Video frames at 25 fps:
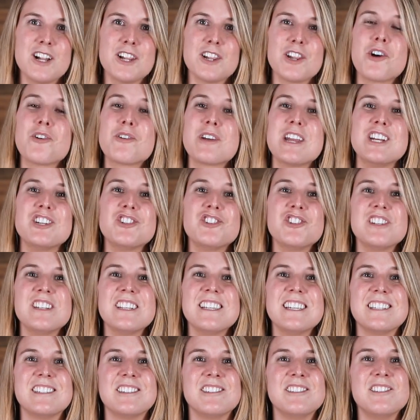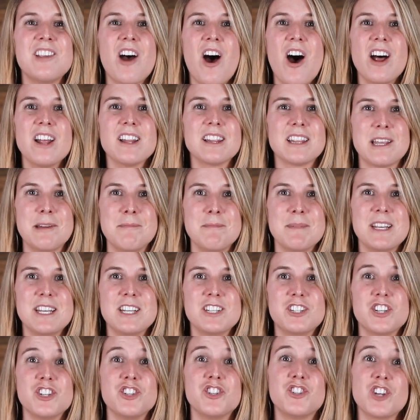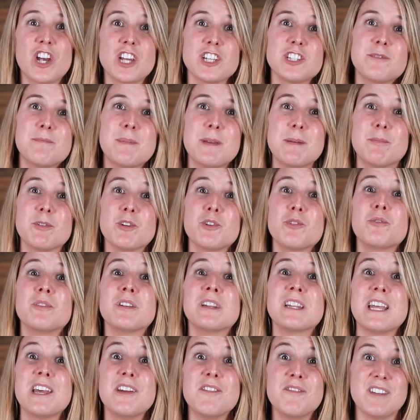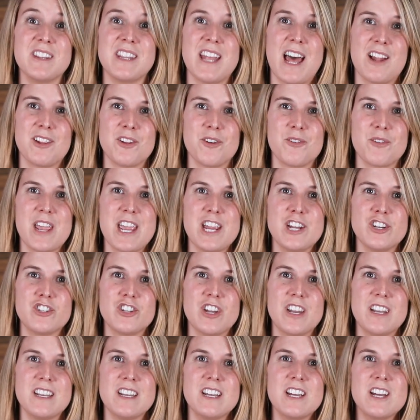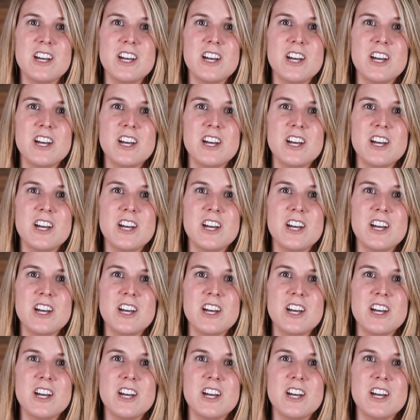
Location is not limited to just people who live in that location.